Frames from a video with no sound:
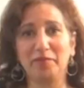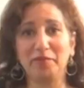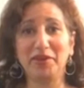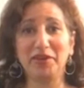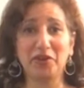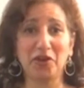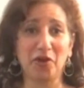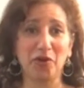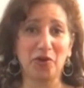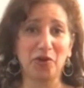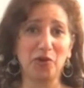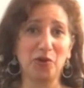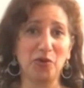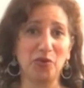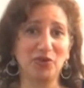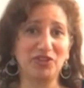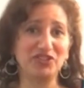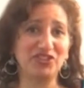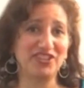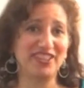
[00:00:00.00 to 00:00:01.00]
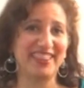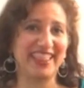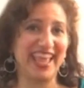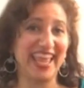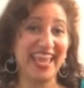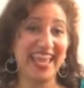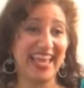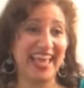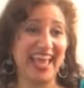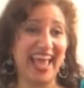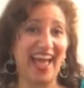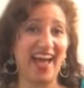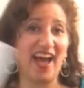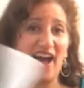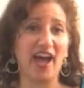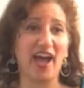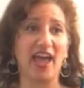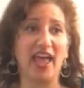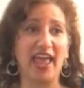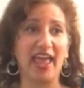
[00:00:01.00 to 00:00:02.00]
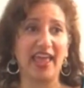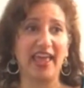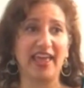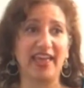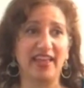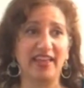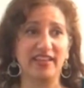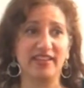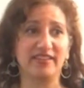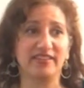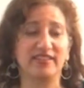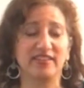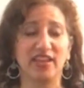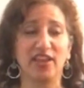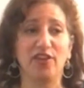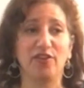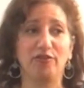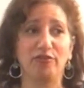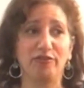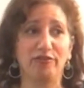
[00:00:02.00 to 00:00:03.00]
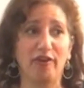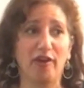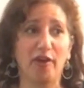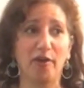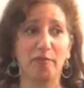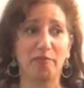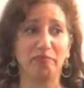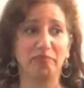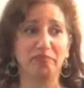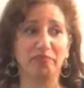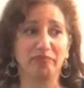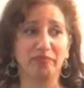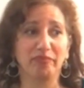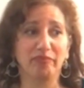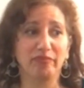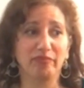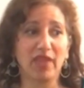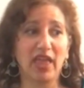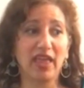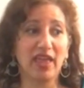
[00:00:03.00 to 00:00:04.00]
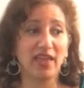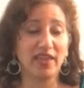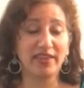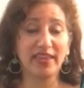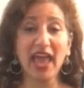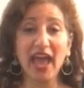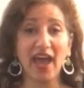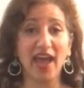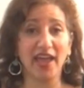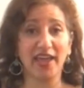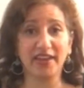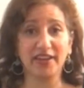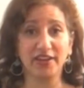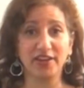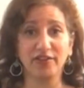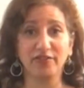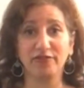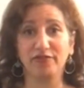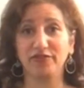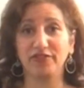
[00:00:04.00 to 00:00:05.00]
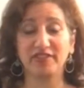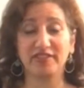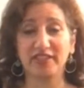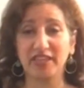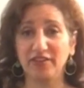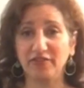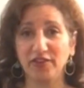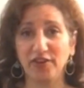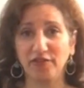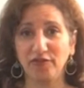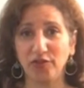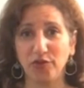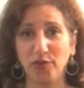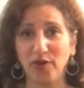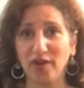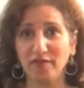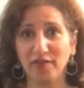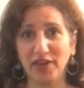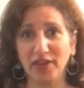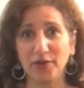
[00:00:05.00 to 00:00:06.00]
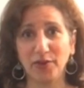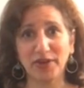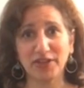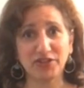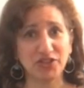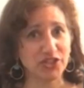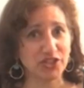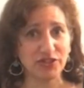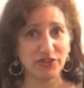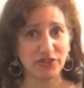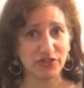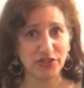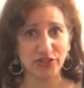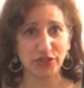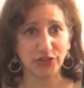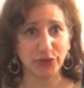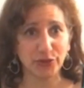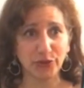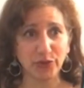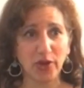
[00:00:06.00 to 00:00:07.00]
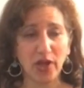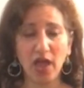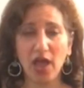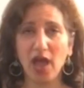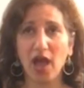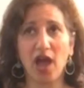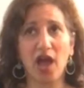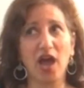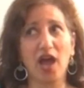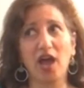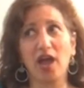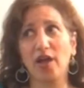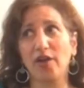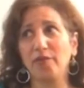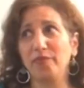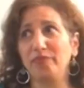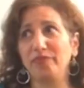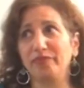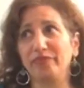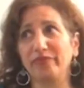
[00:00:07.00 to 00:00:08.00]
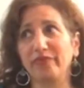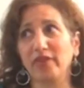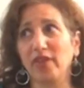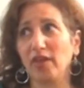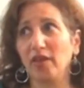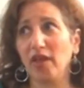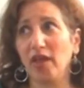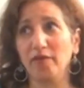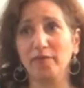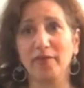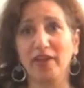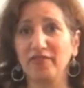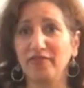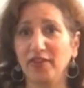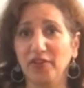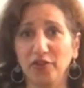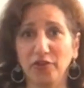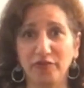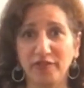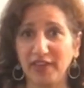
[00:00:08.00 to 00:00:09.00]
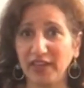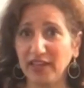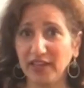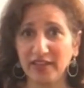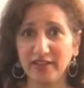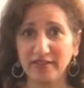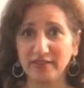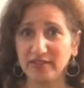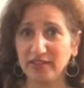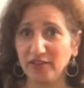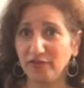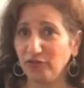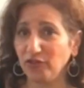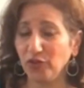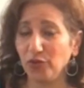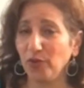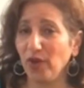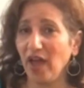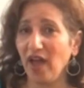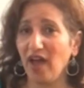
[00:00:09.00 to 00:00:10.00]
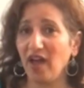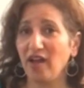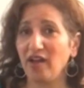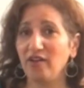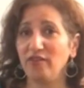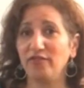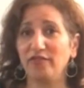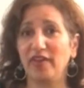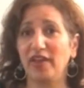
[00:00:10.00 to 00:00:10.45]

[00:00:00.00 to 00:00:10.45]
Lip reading: Let me know what you think. And if, yeah, and if, Steven, if you have any questions too, my fellow vegans, if you have